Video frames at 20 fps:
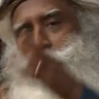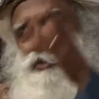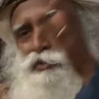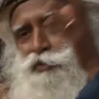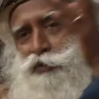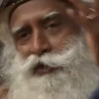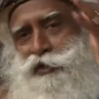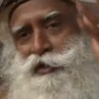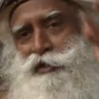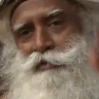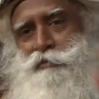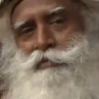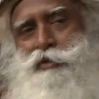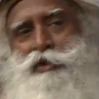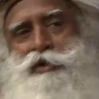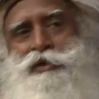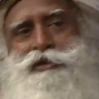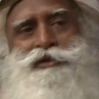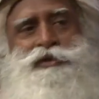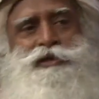shooting in the
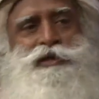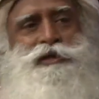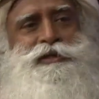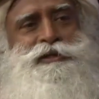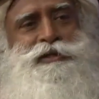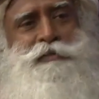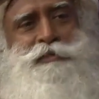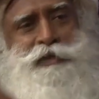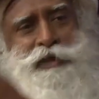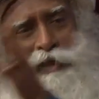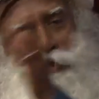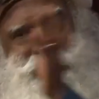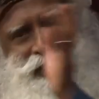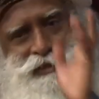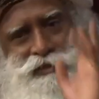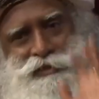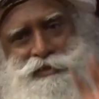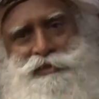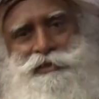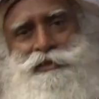mosque or something
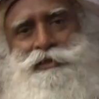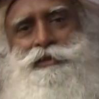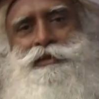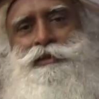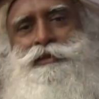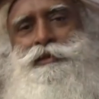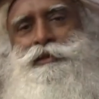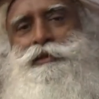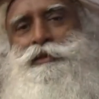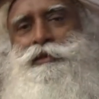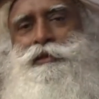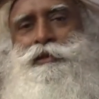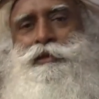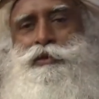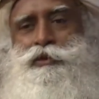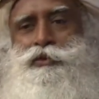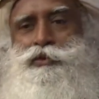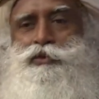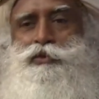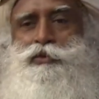else.
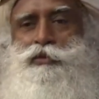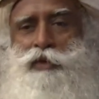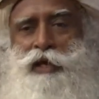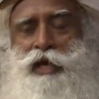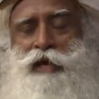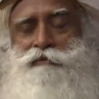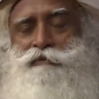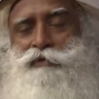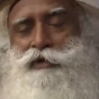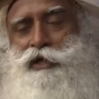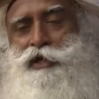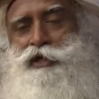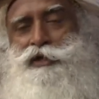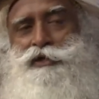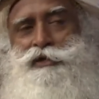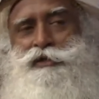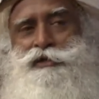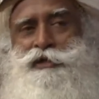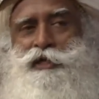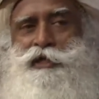You could have
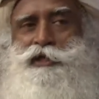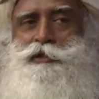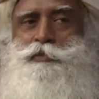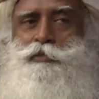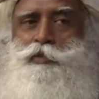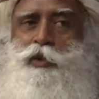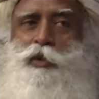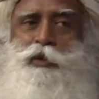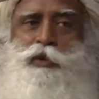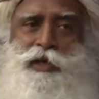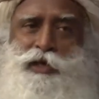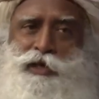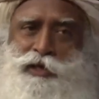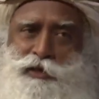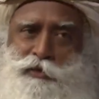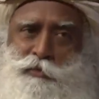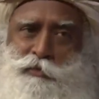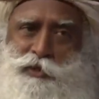nations exploding into